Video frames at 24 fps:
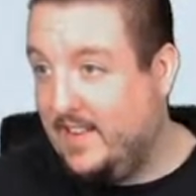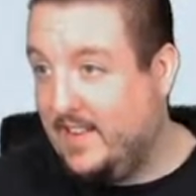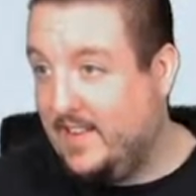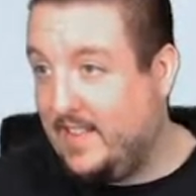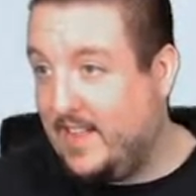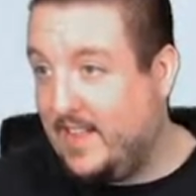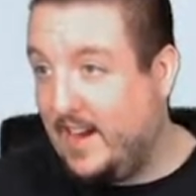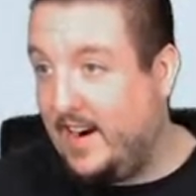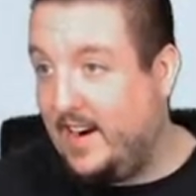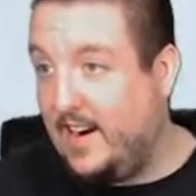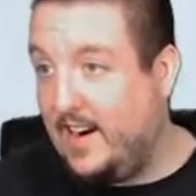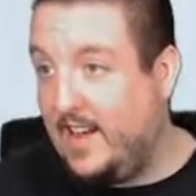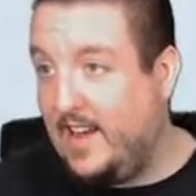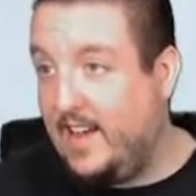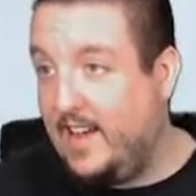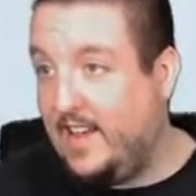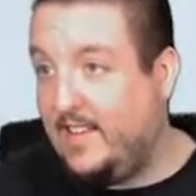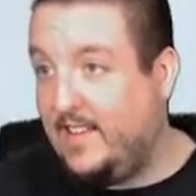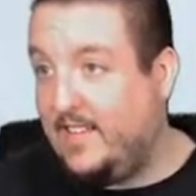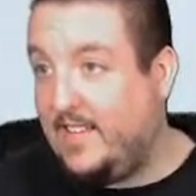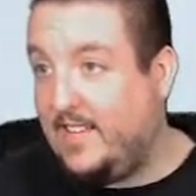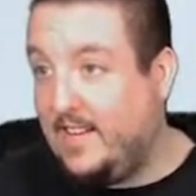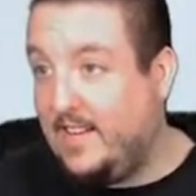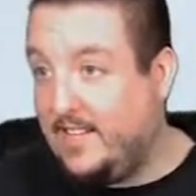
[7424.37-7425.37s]
There it
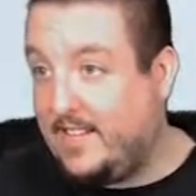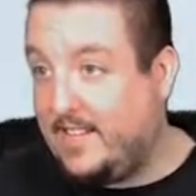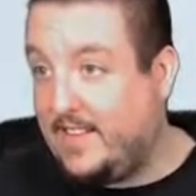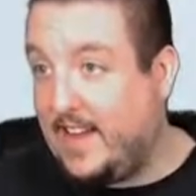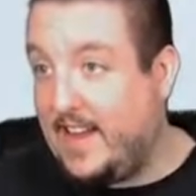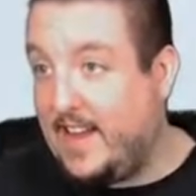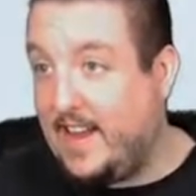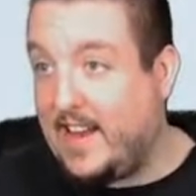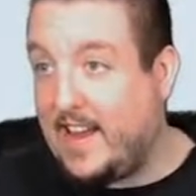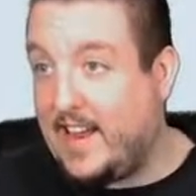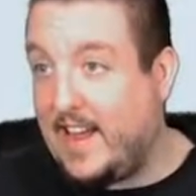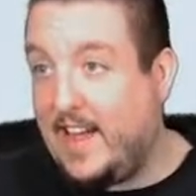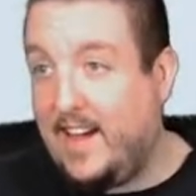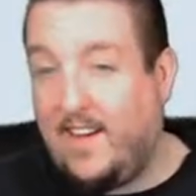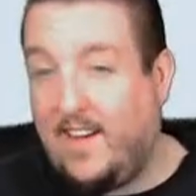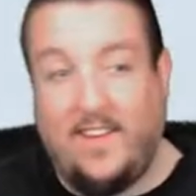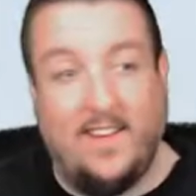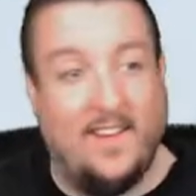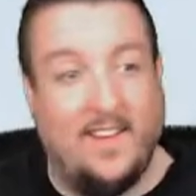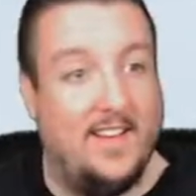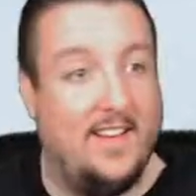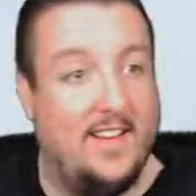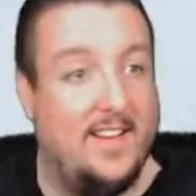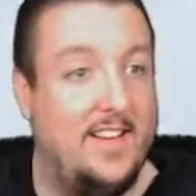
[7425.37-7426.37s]
is. Do you see it now?
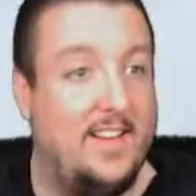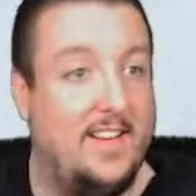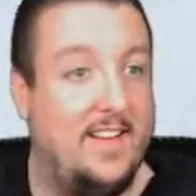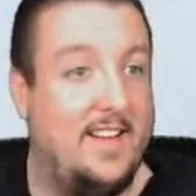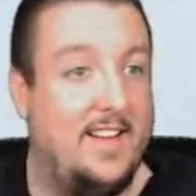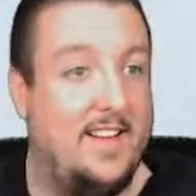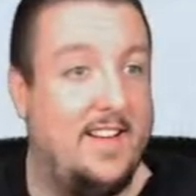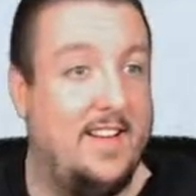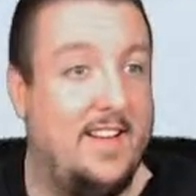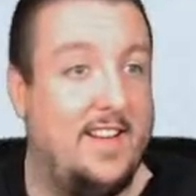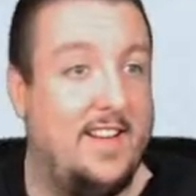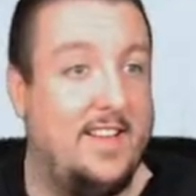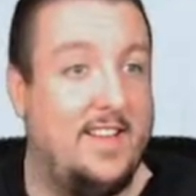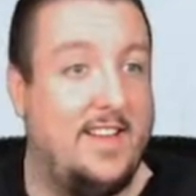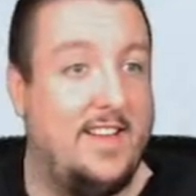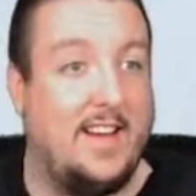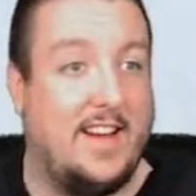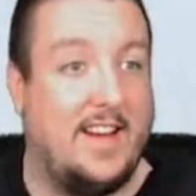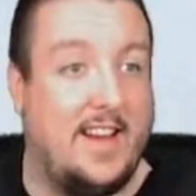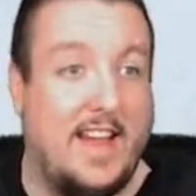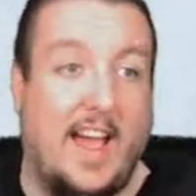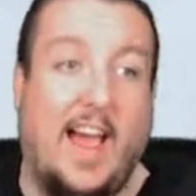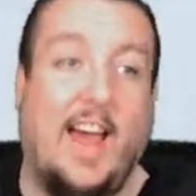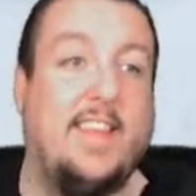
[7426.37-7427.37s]
You
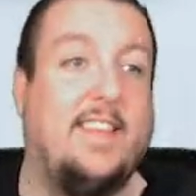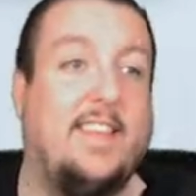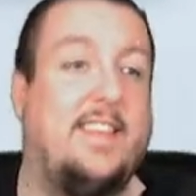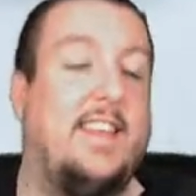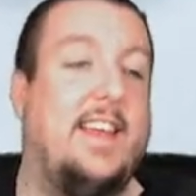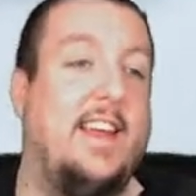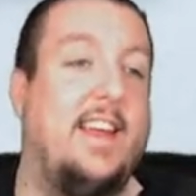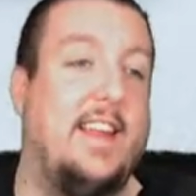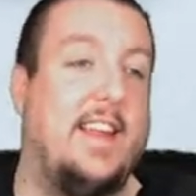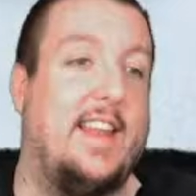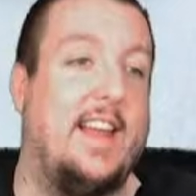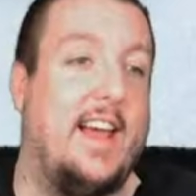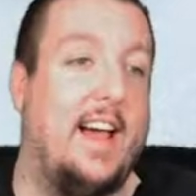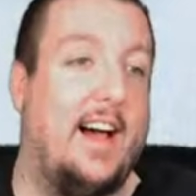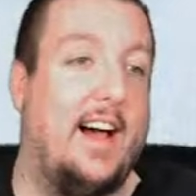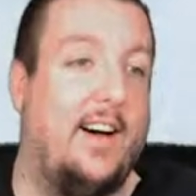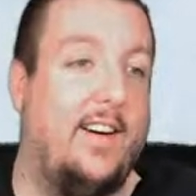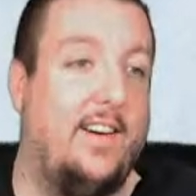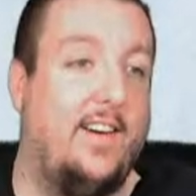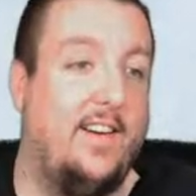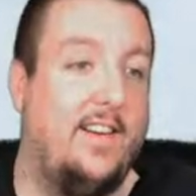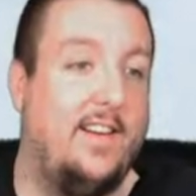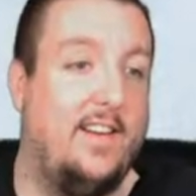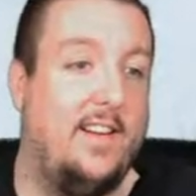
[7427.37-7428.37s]
gotta see it
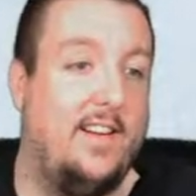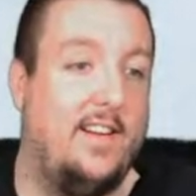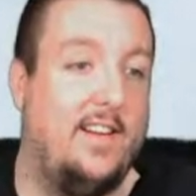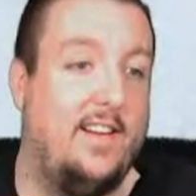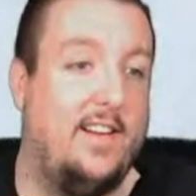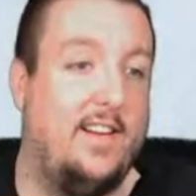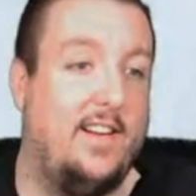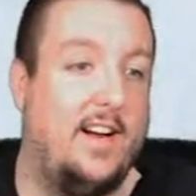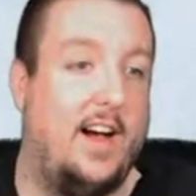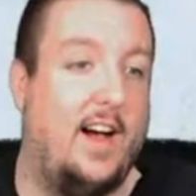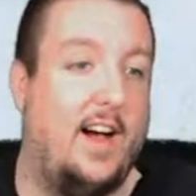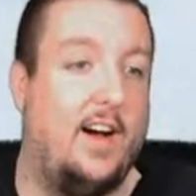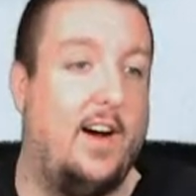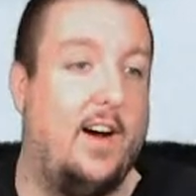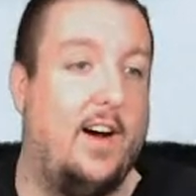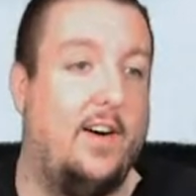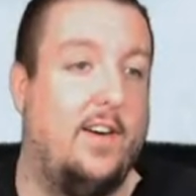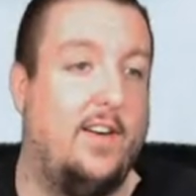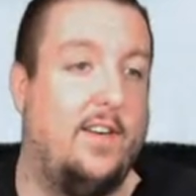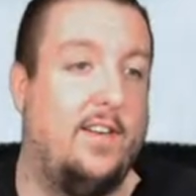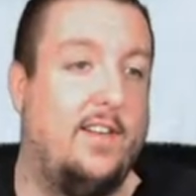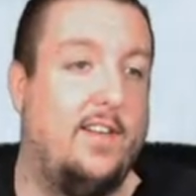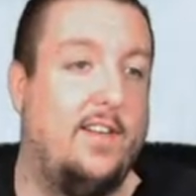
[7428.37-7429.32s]
now. Uh-oh.